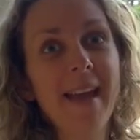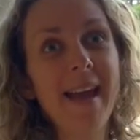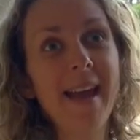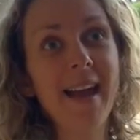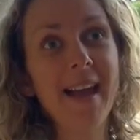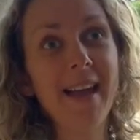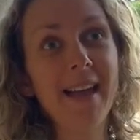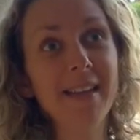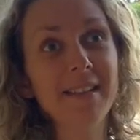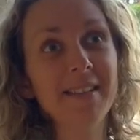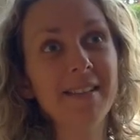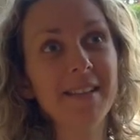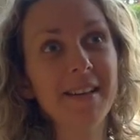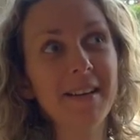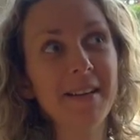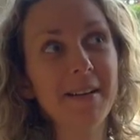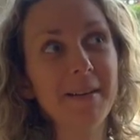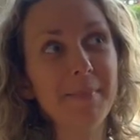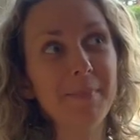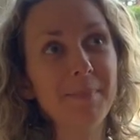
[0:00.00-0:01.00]
And
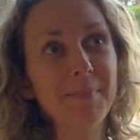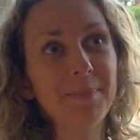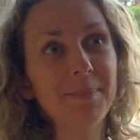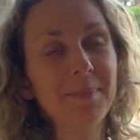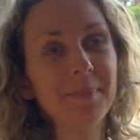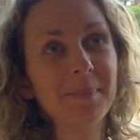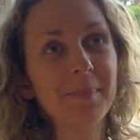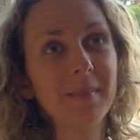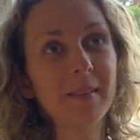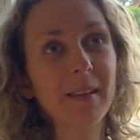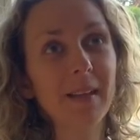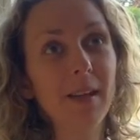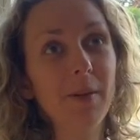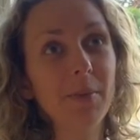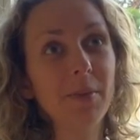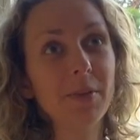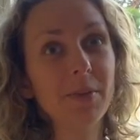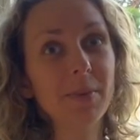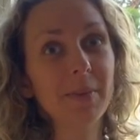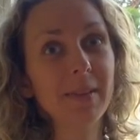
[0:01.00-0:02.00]
it
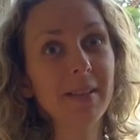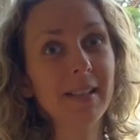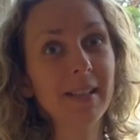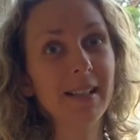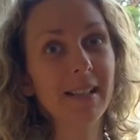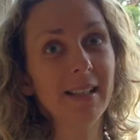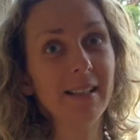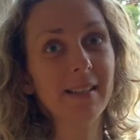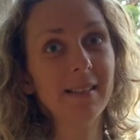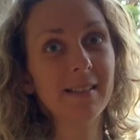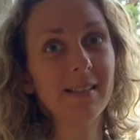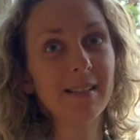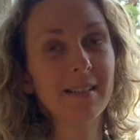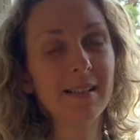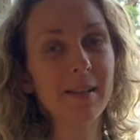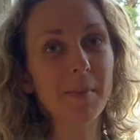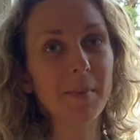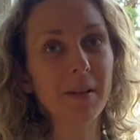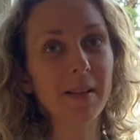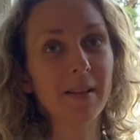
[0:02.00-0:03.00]
was really
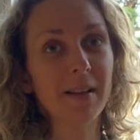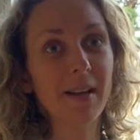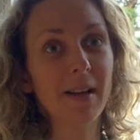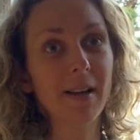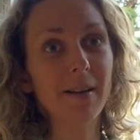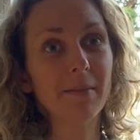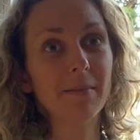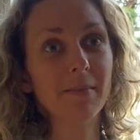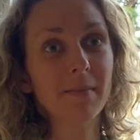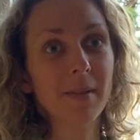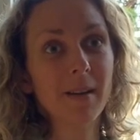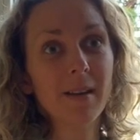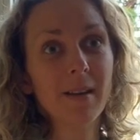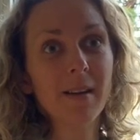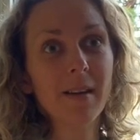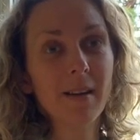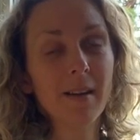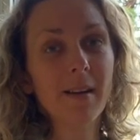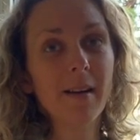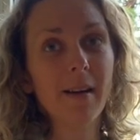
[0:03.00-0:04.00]
something that
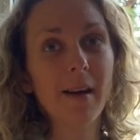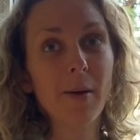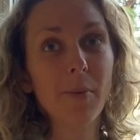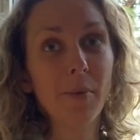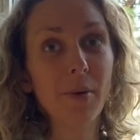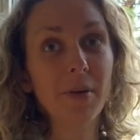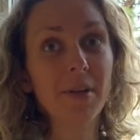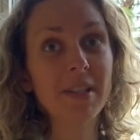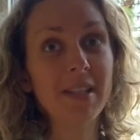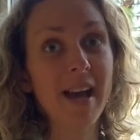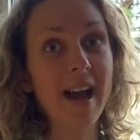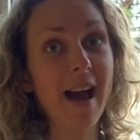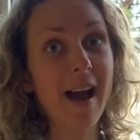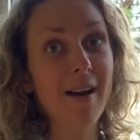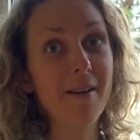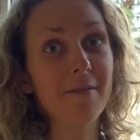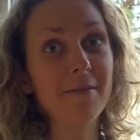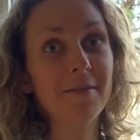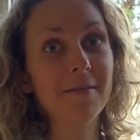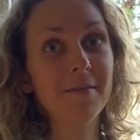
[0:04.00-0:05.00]
I wanted to
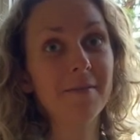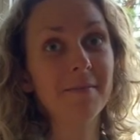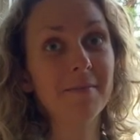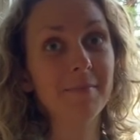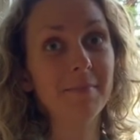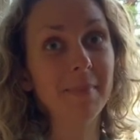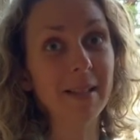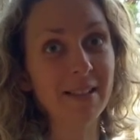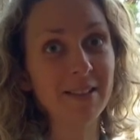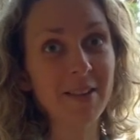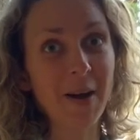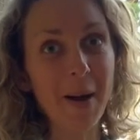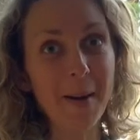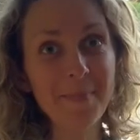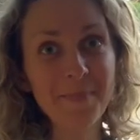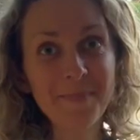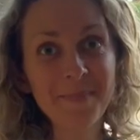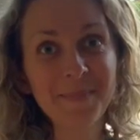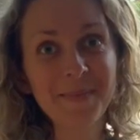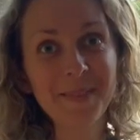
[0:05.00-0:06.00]
have big
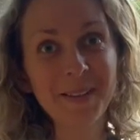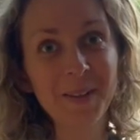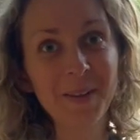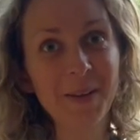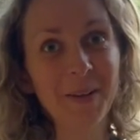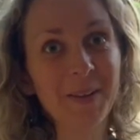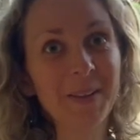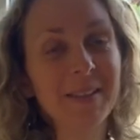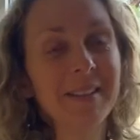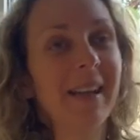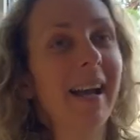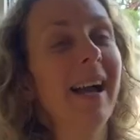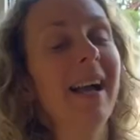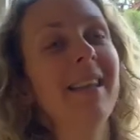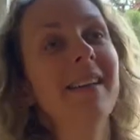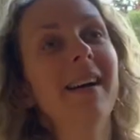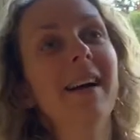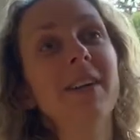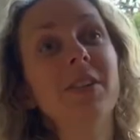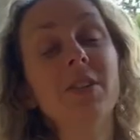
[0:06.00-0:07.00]
time, you know,
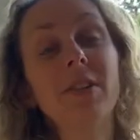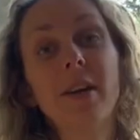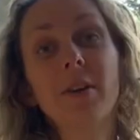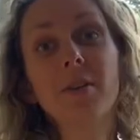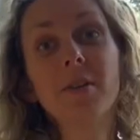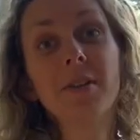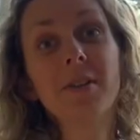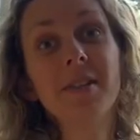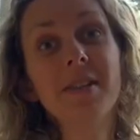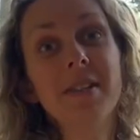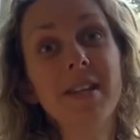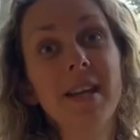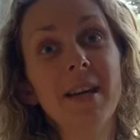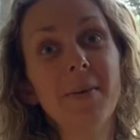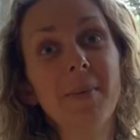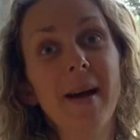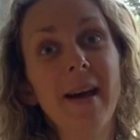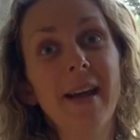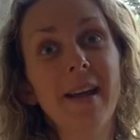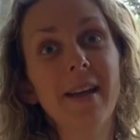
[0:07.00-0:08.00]
and I couldn't see a
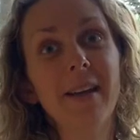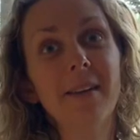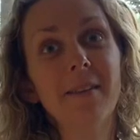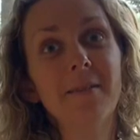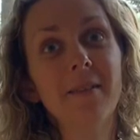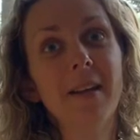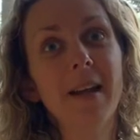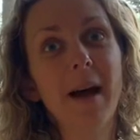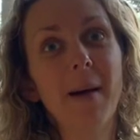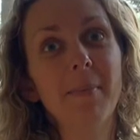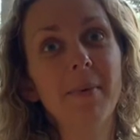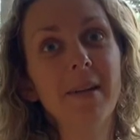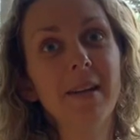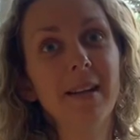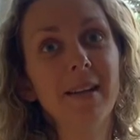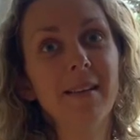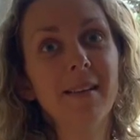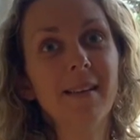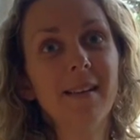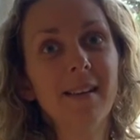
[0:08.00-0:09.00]
way of it
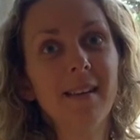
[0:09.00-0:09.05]
happening